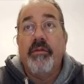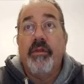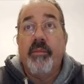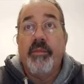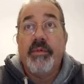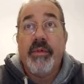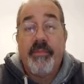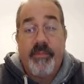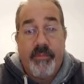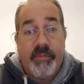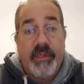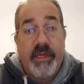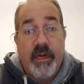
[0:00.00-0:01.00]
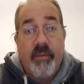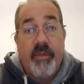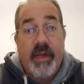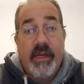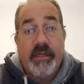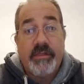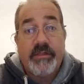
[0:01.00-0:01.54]
the plein air
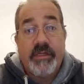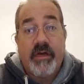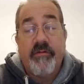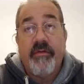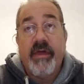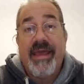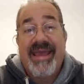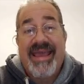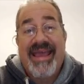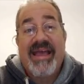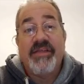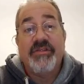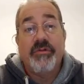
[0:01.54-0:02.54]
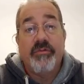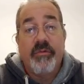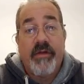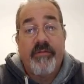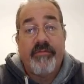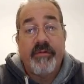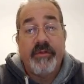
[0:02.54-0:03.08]
painting itself as a
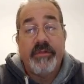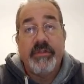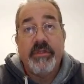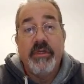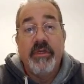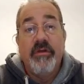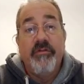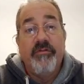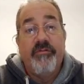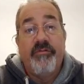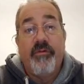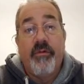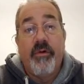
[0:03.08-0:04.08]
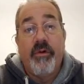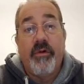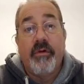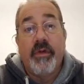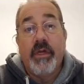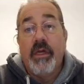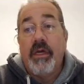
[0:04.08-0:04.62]
reference
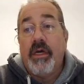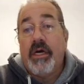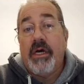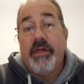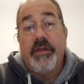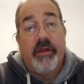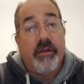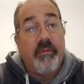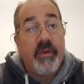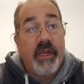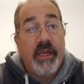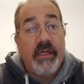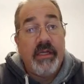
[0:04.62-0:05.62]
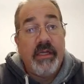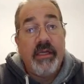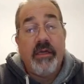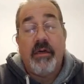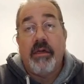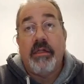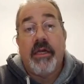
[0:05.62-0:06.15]
for another painting,
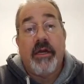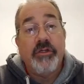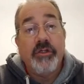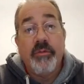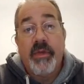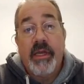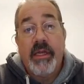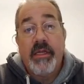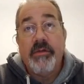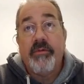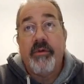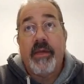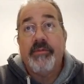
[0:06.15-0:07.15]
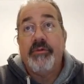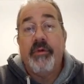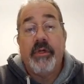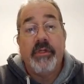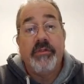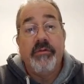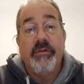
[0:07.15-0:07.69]
a larger painting. Perhaps you
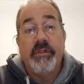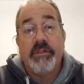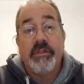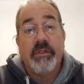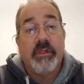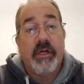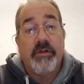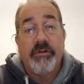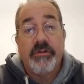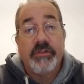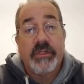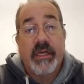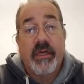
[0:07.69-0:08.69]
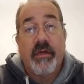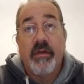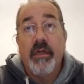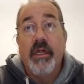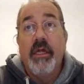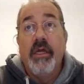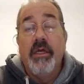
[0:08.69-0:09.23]
want to do this in a larger scale.
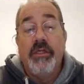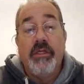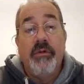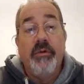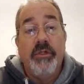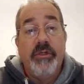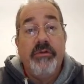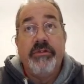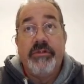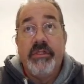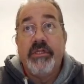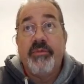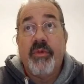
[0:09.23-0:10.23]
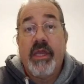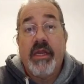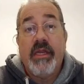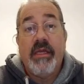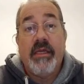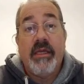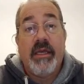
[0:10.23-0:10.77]
You would use this
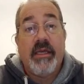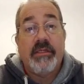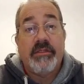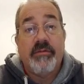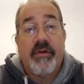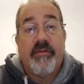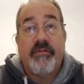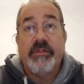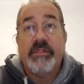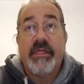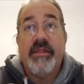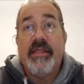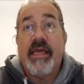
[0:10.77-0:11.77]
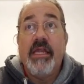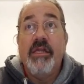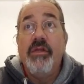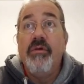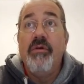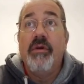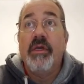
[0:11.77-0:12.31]
painting as a reference, and then
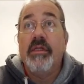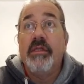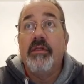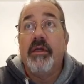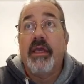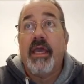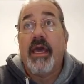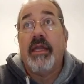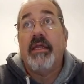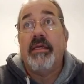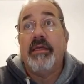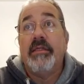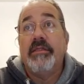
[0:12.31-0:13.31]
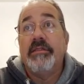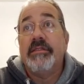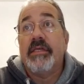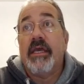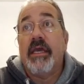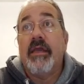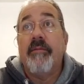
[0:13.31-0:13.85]
you can look at it and
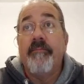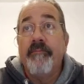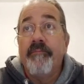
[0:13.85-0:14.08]
say,